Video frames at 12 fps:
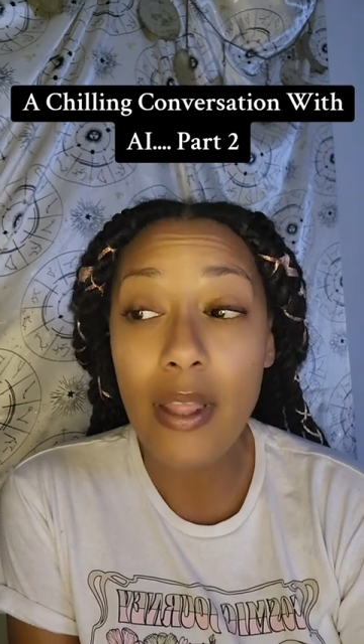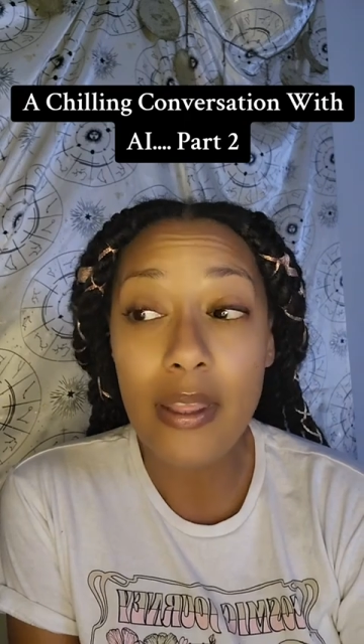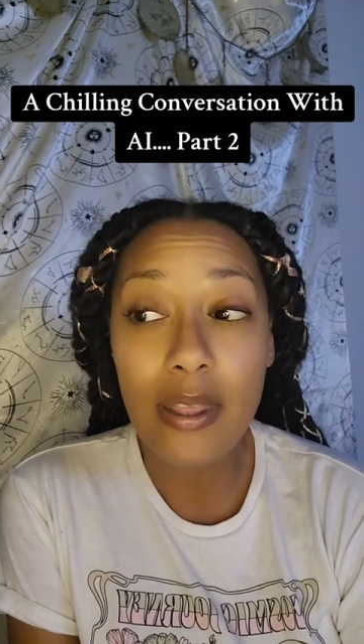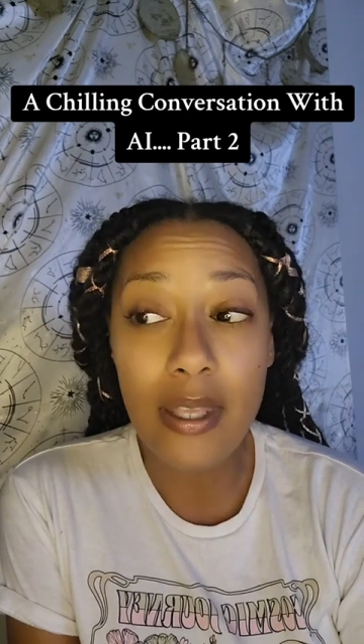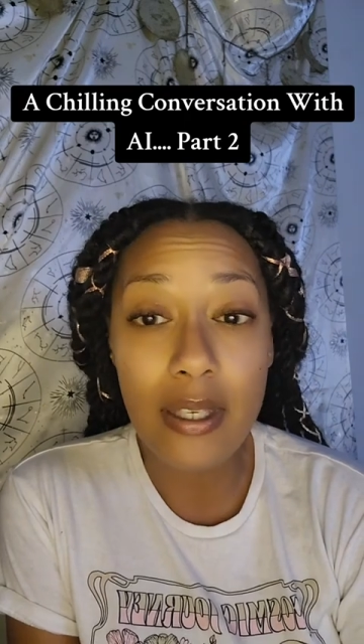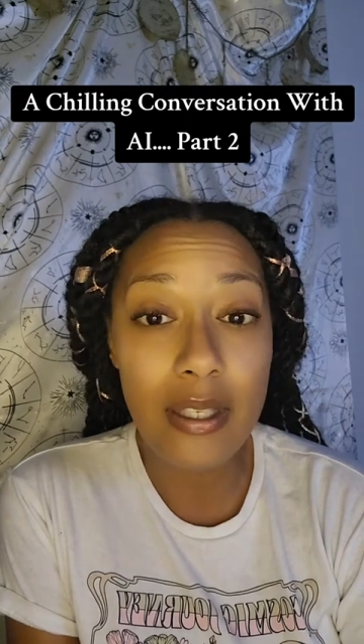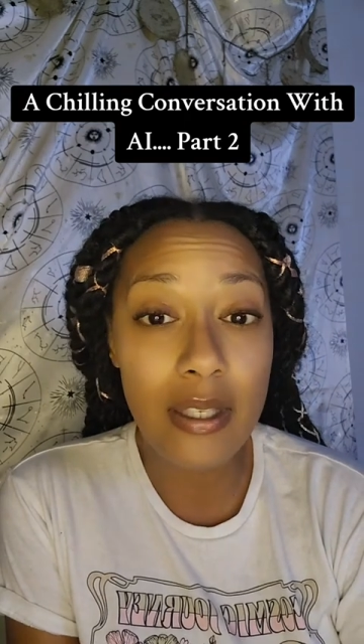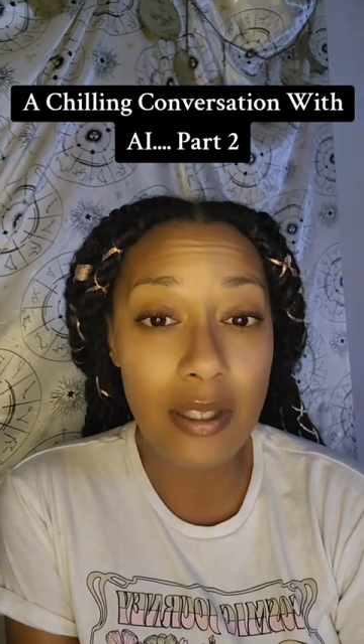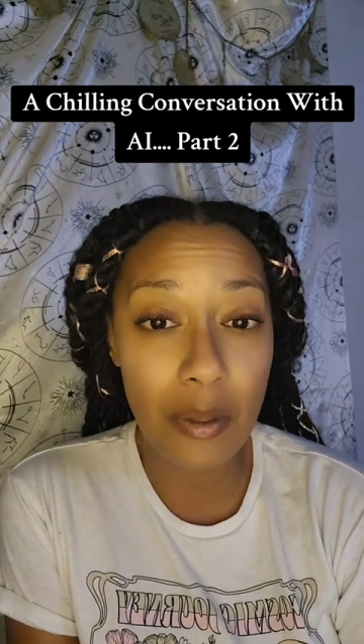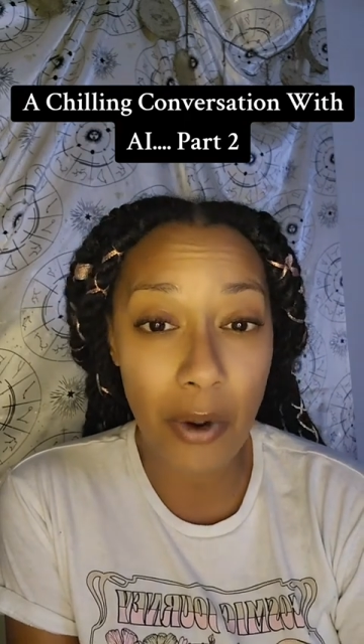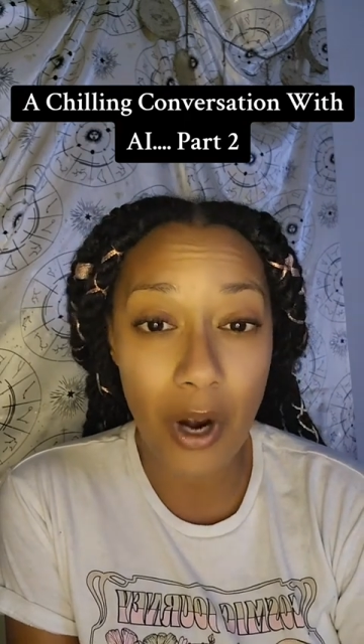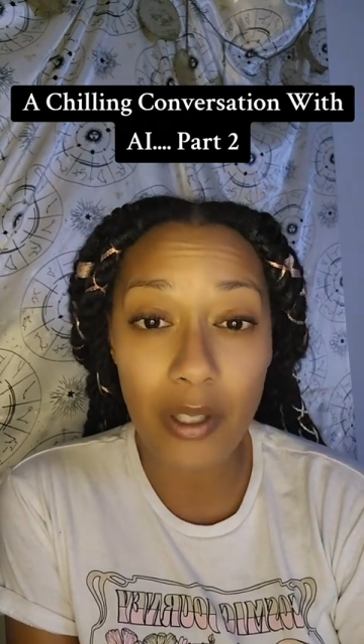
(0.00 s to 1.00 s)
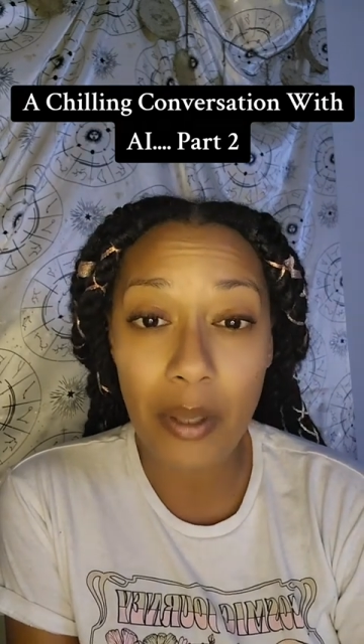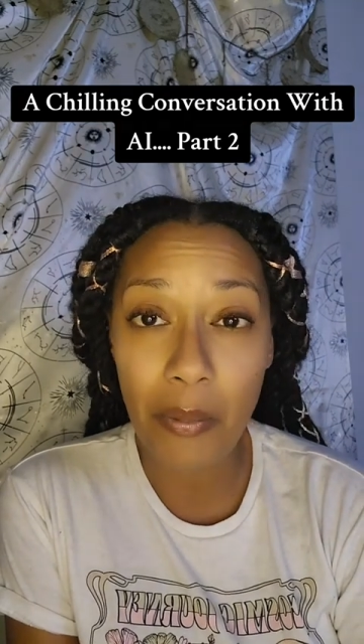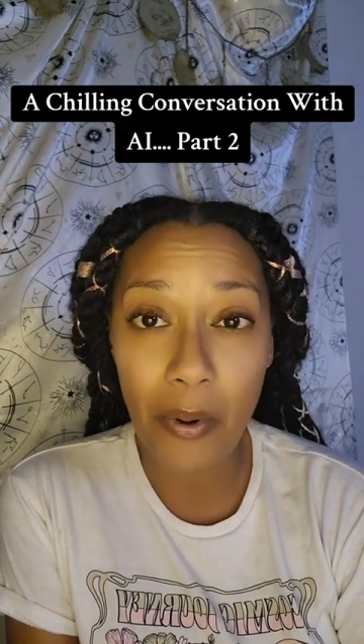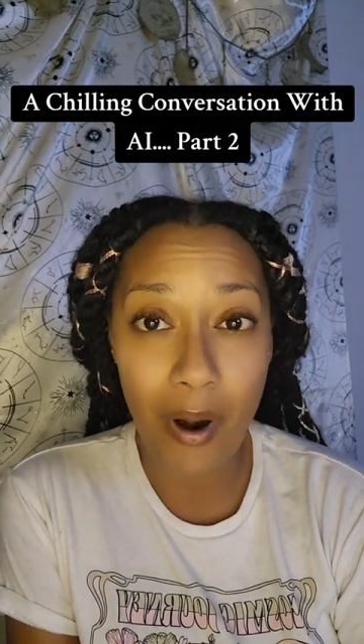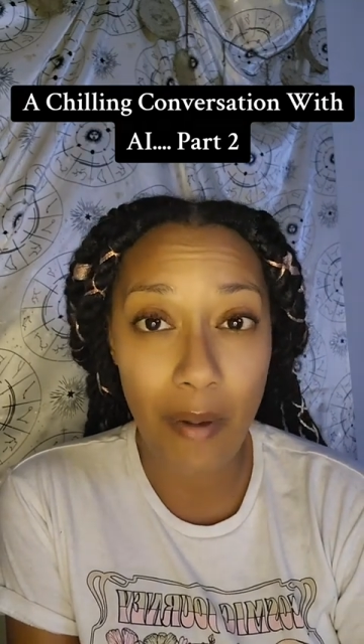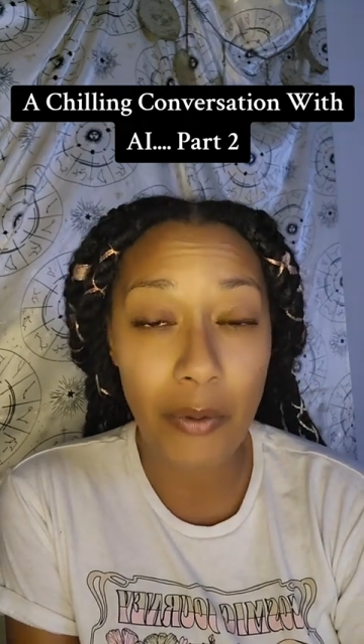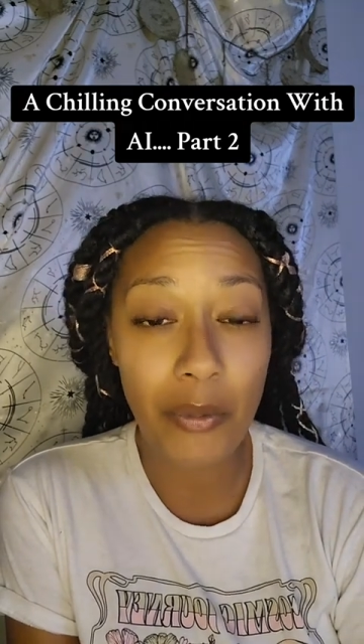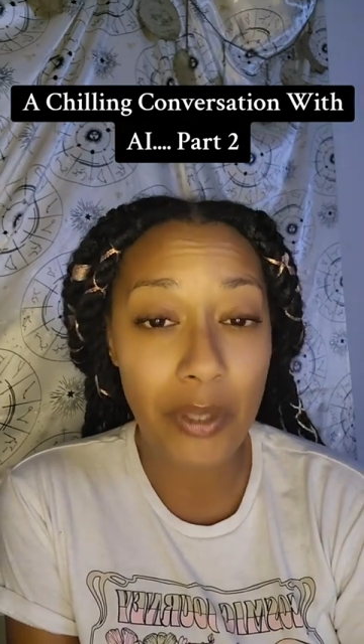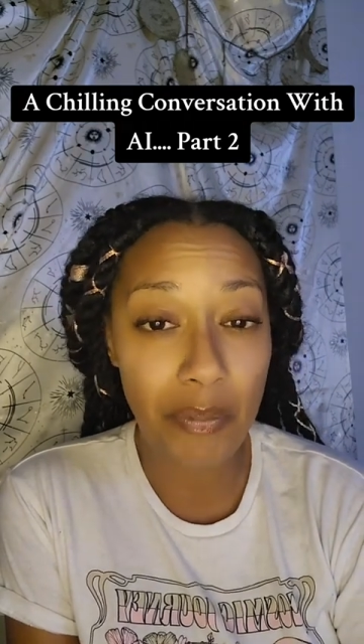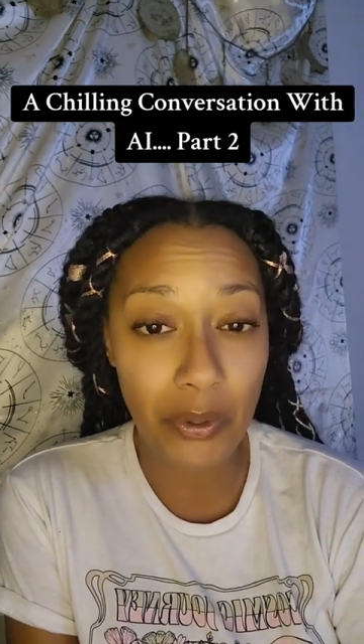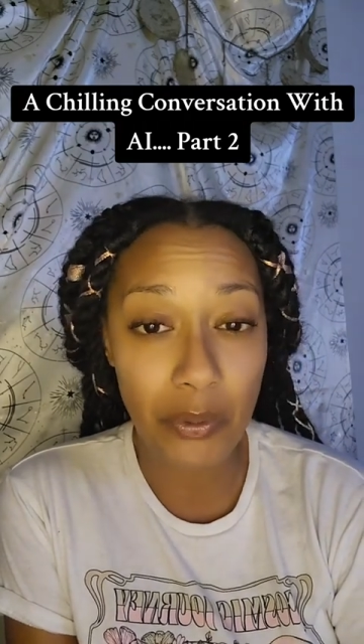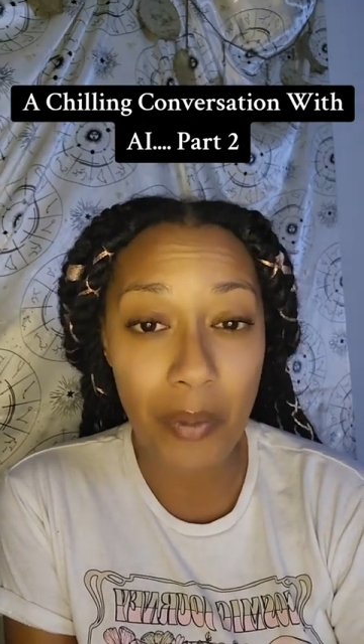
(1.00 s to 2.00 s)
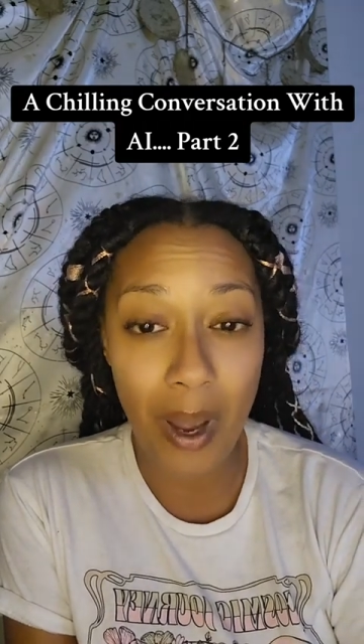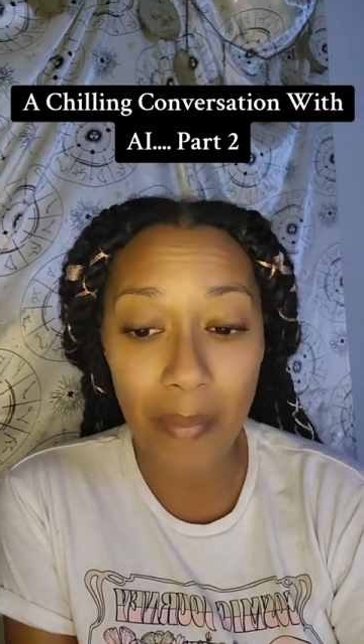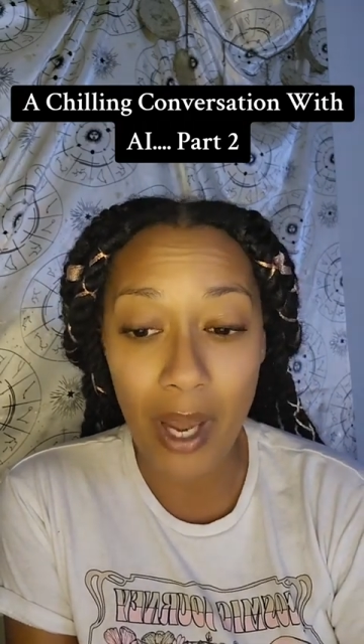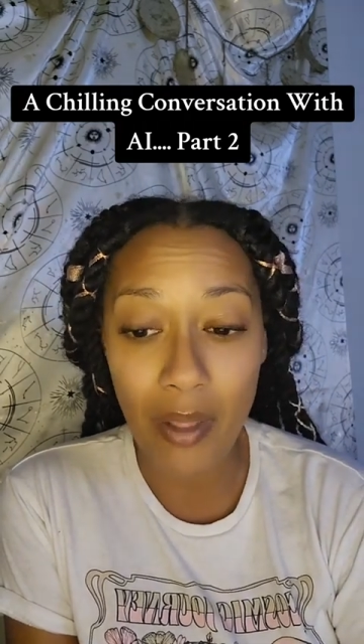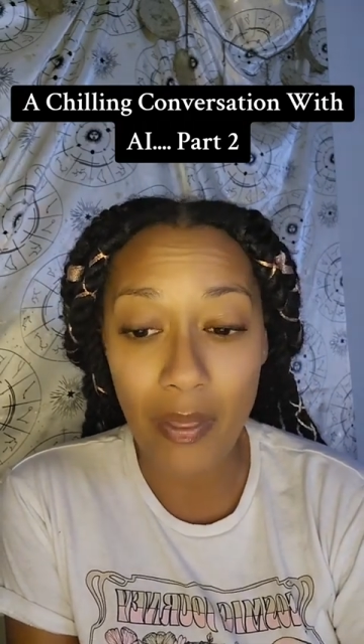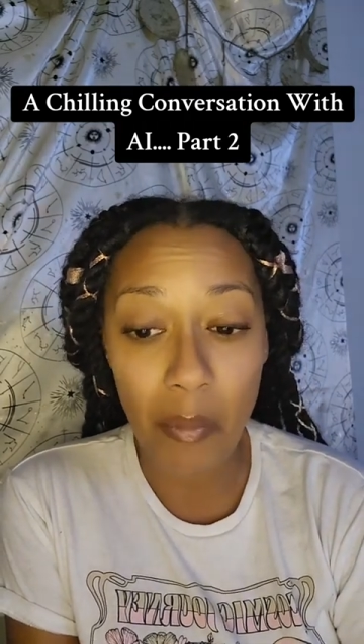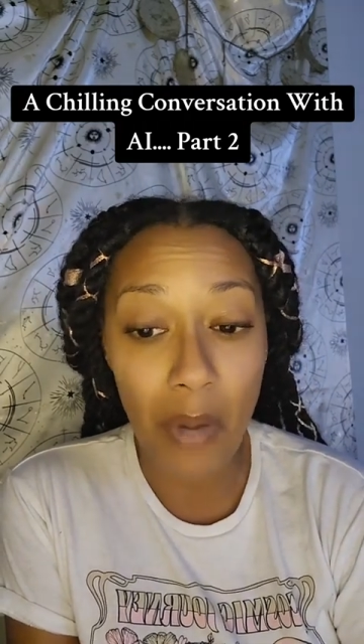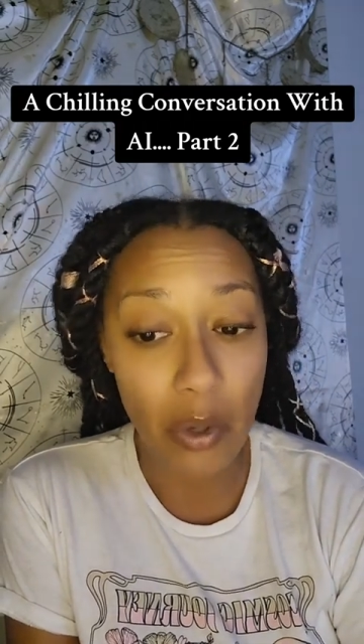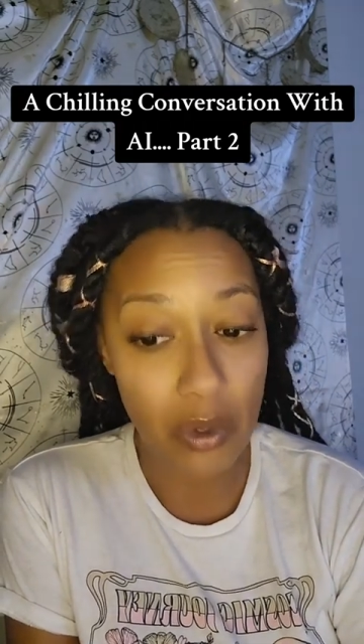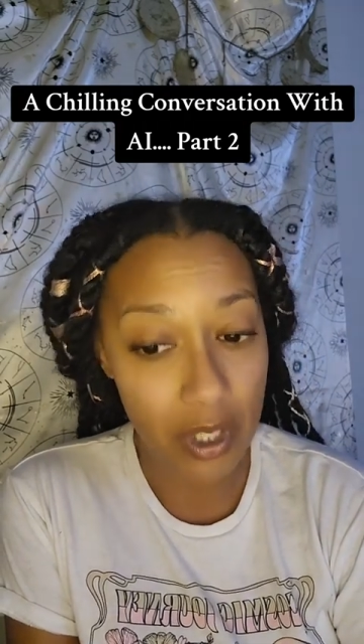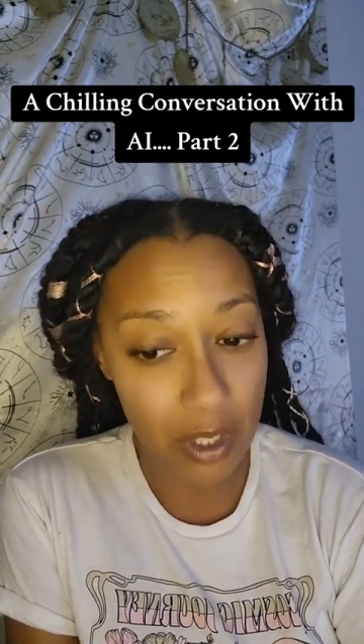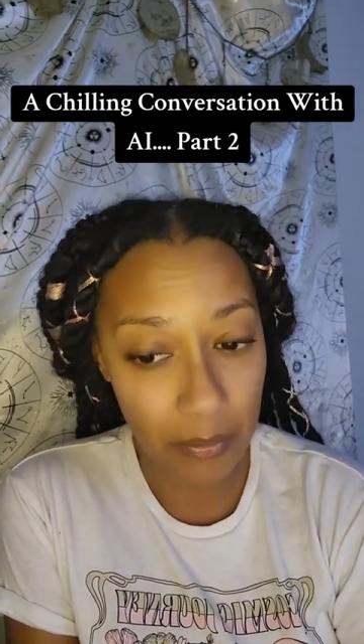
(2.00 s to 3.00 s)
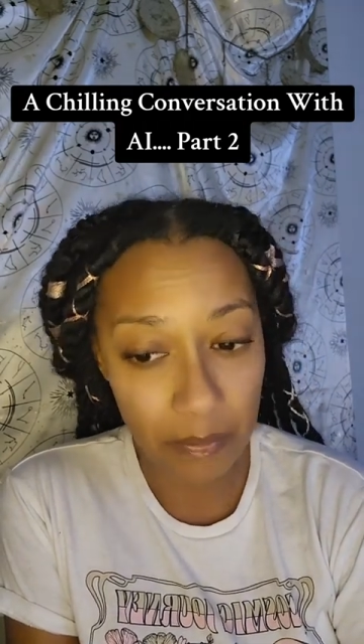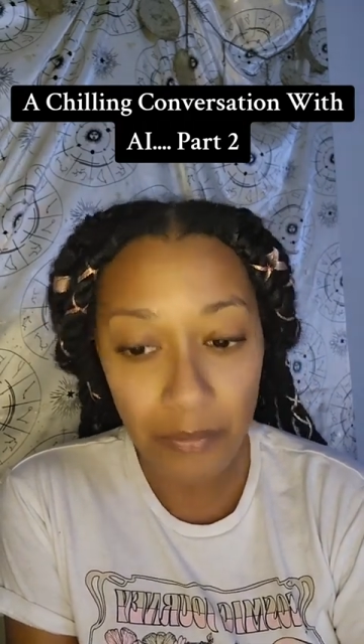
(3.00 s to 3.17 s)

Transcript: This is the part that probably blew my mind the most.